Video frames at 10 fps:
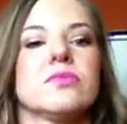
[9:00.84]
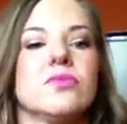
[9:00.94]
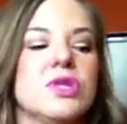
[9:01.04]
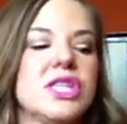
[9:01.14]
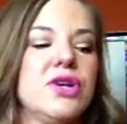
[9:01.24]

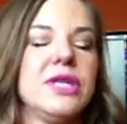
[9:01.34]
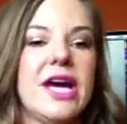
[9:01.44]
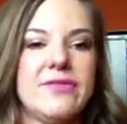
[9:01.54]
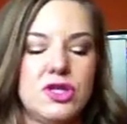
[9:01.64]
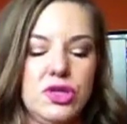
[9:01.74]
which I only
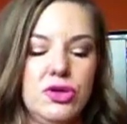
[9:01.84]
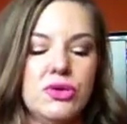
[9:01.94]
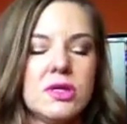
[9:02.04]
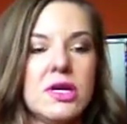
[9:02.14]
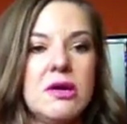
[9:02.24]
have
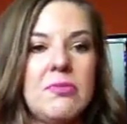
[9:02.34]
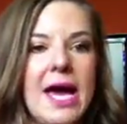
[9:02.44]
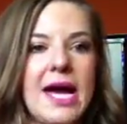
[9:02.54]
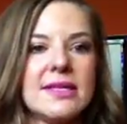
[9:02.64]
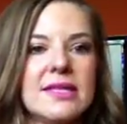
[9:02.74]
two
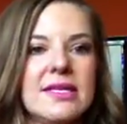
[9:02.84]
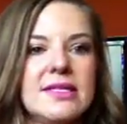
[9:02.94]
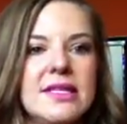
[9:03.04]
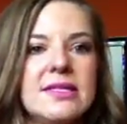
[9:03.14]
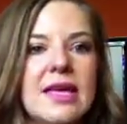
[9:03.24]
bags.
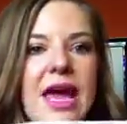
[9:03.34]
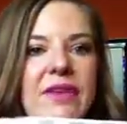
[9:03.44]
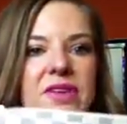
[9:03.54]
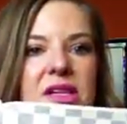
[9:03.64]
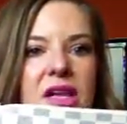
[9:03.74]
This is the
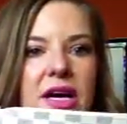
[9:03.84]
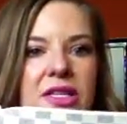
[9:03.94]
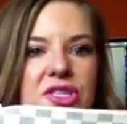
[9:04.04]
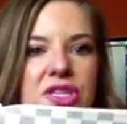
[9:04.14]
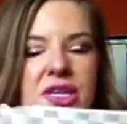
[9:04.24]
Eva
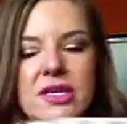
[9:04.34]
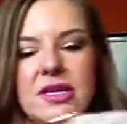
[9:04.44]
Clutch,